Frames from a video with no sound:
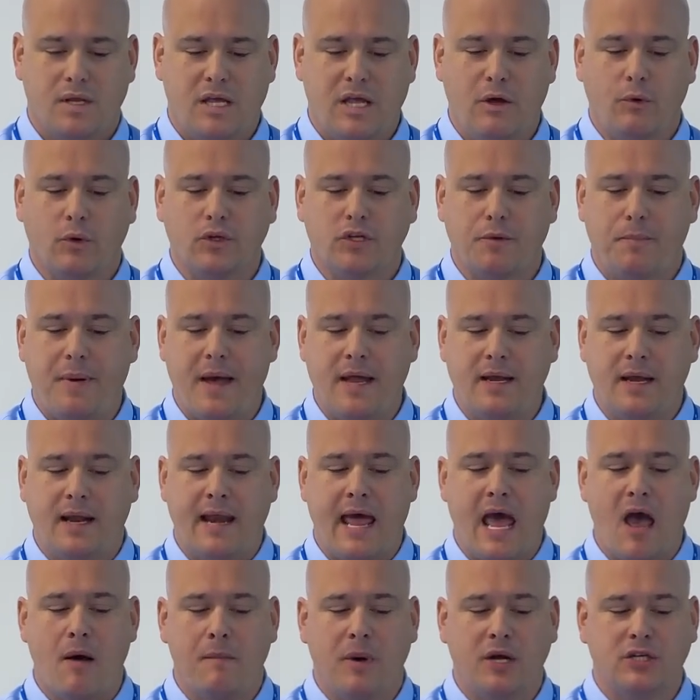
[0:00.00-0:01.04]
It will depend on
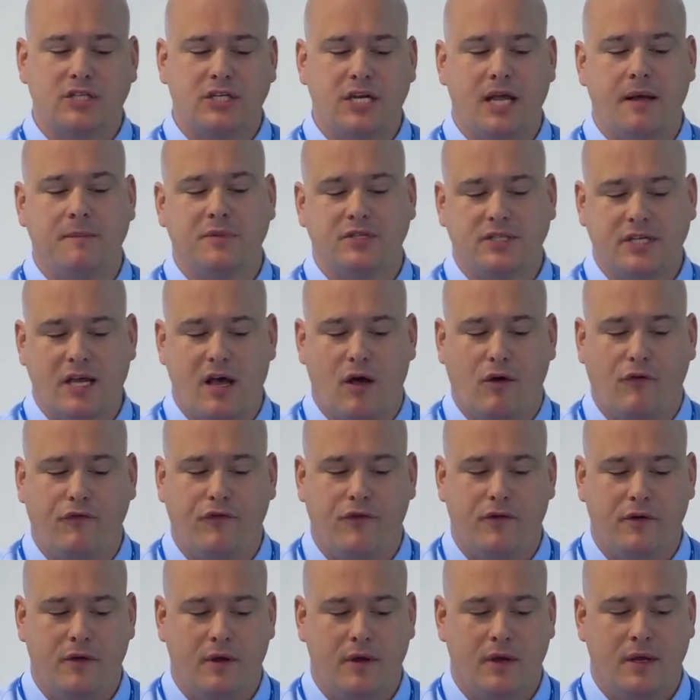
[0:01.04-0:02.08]
how much
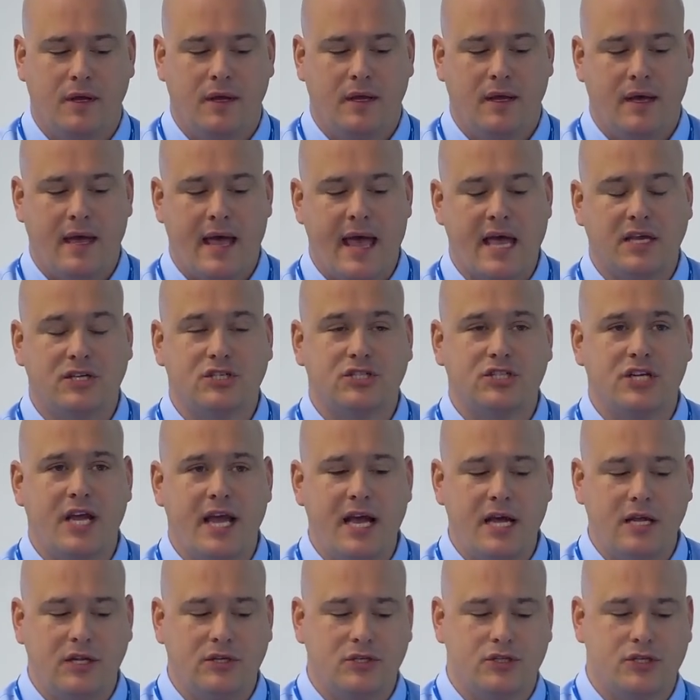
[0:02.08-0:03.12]
himself has
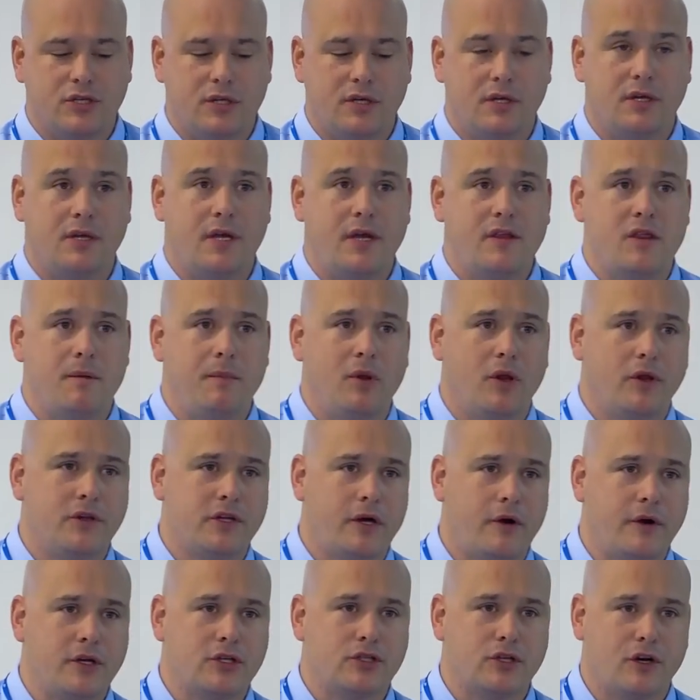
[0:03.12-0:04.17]
changed in the
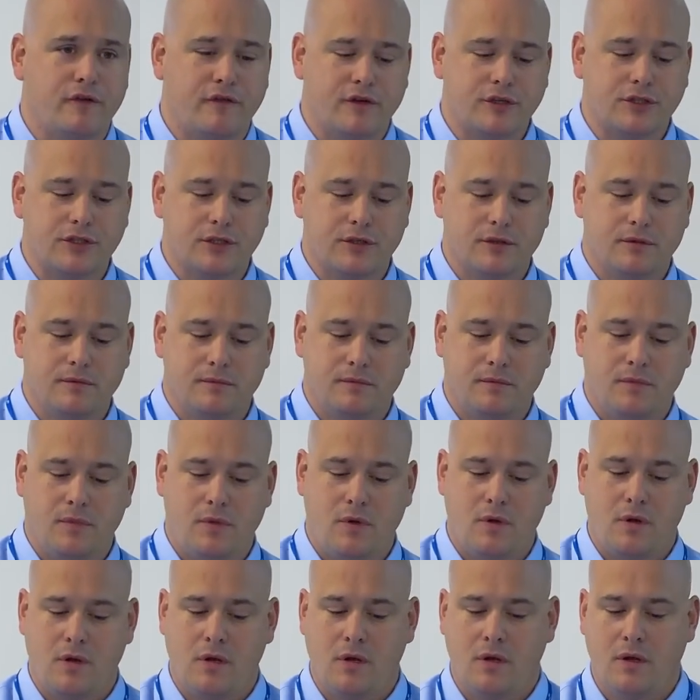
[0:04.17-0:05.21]
military service,
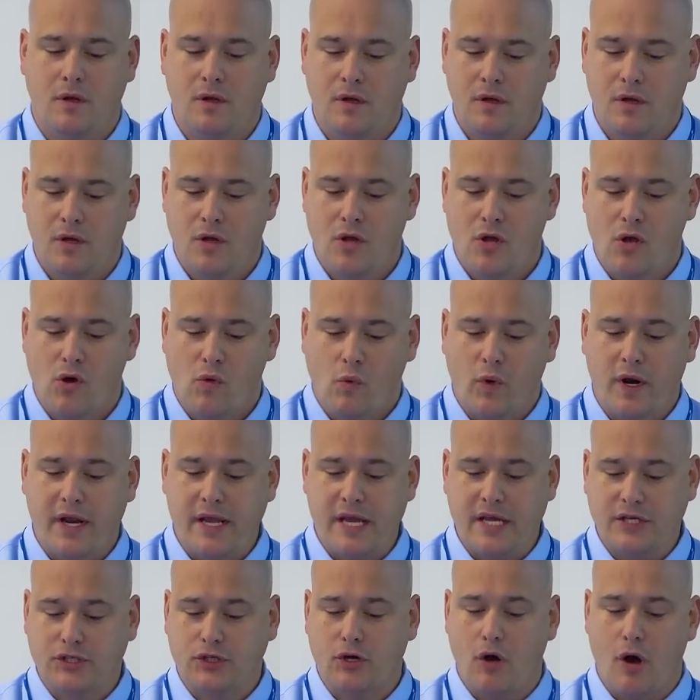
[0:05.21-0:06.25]
what he
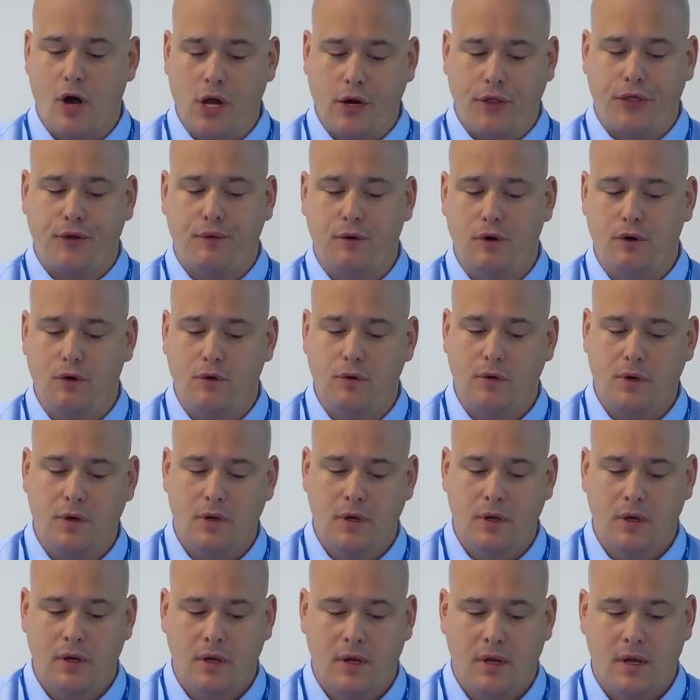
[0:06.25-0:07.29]
has gone through,
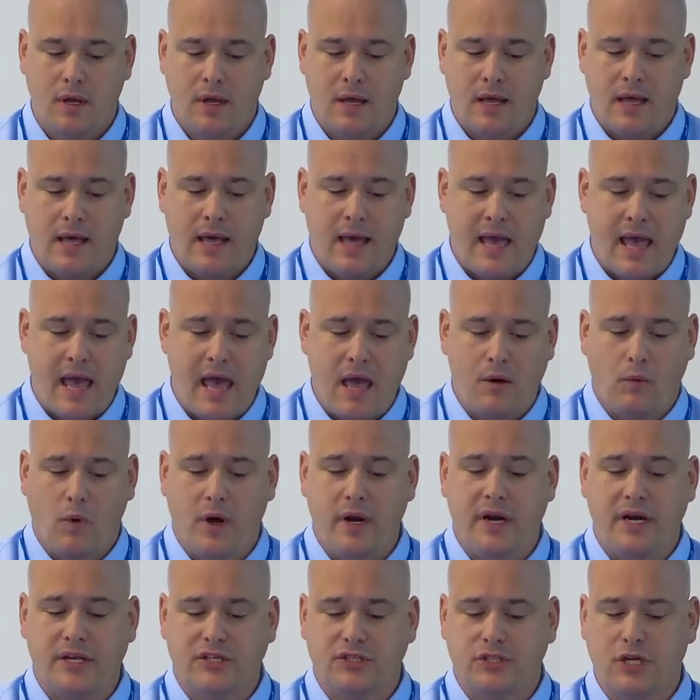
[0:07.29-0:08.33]
and
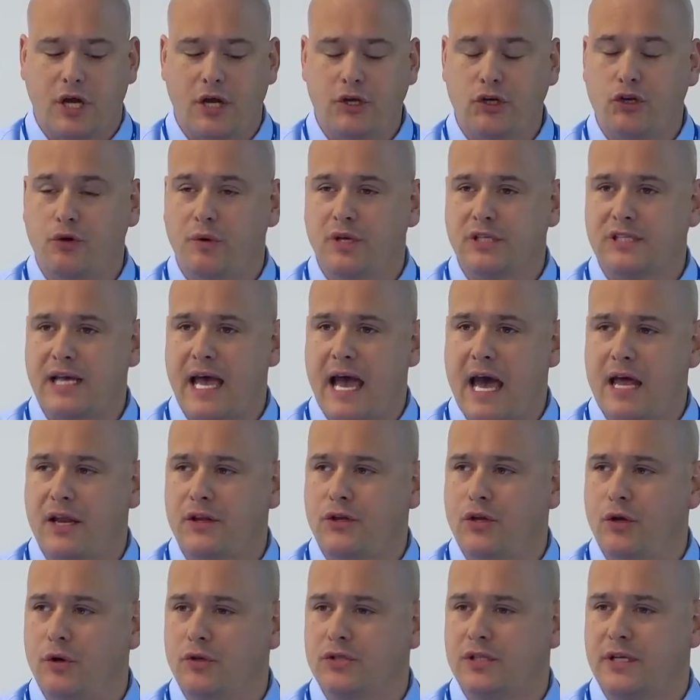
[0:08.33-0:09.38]
what it has done to his
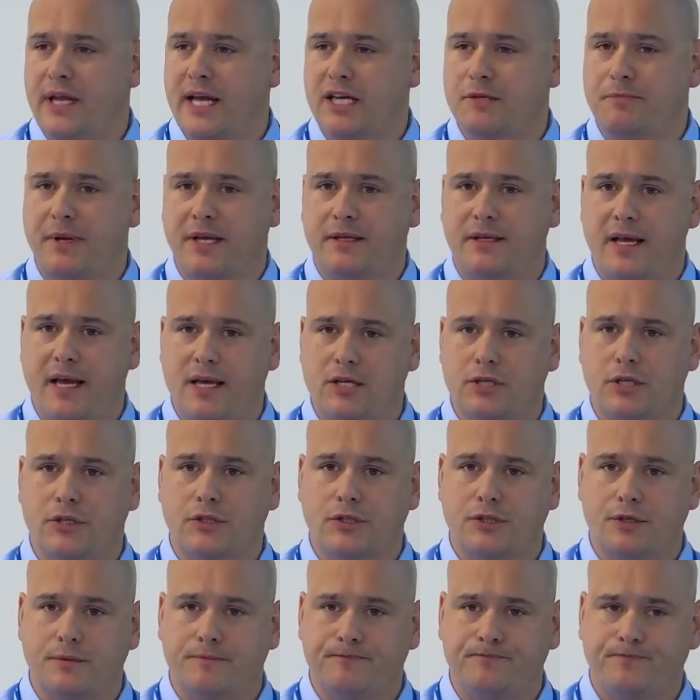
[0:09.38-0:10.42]
attitudes and
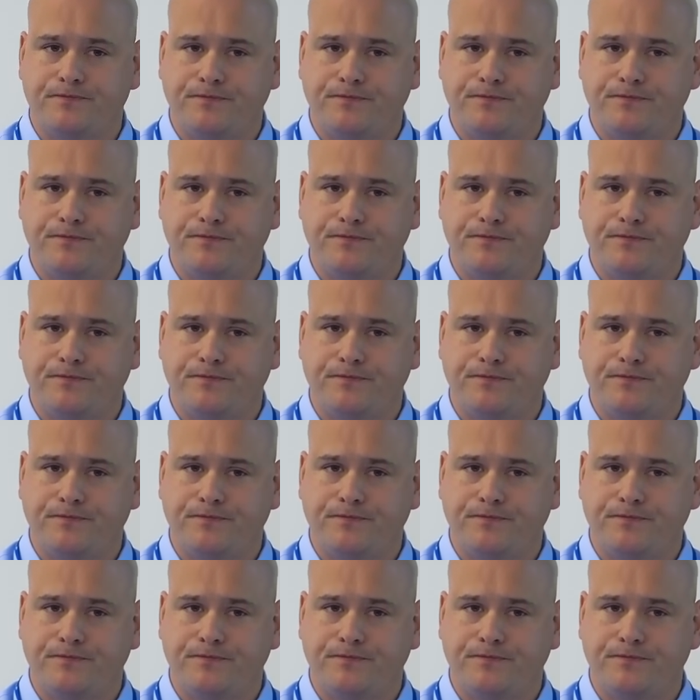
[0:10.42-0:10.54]
expectations.